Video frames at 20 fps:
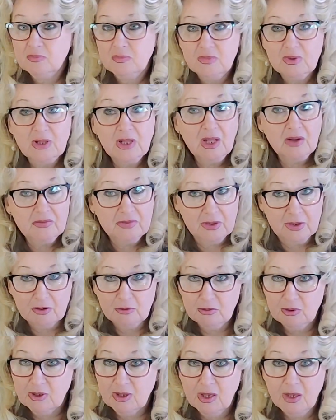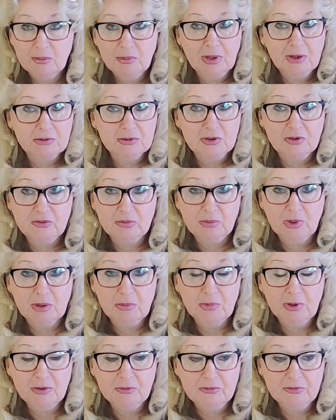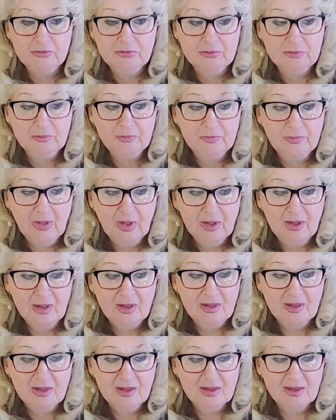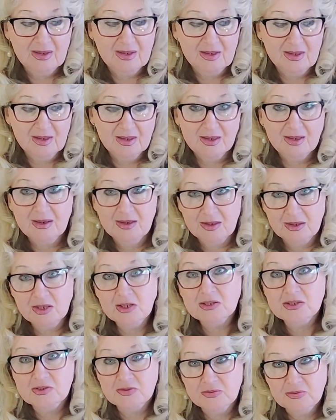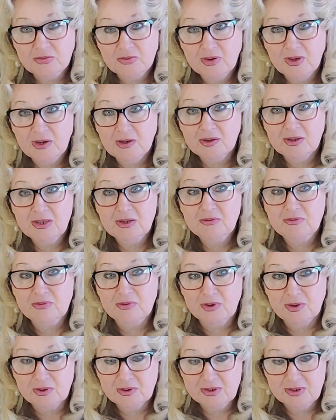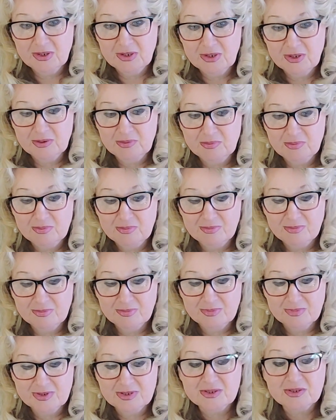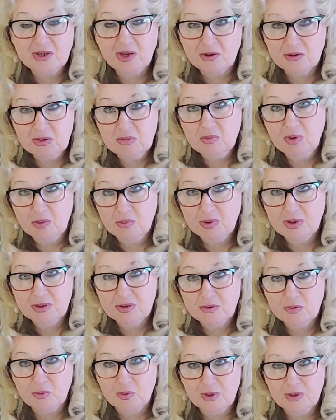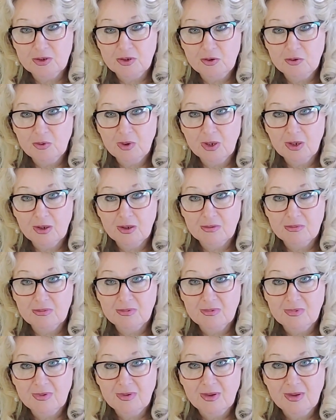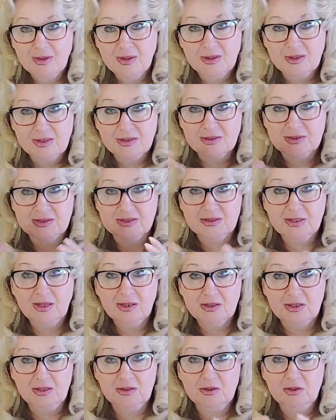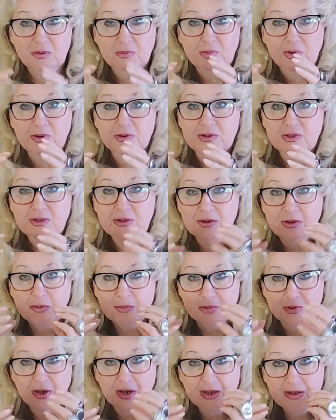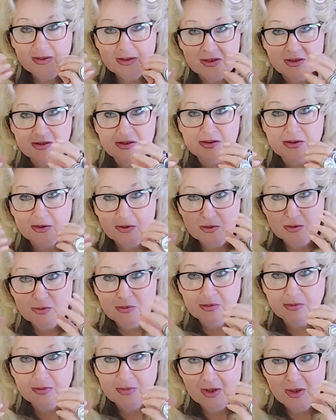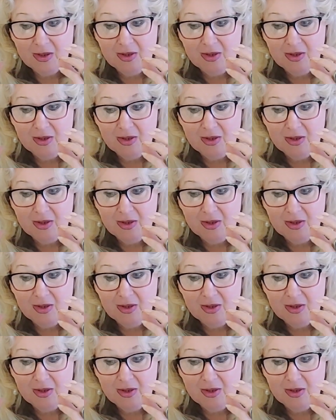Nothing will come out of my mouth. It's very, very scary moment when you are stuck in your body. Your brain is still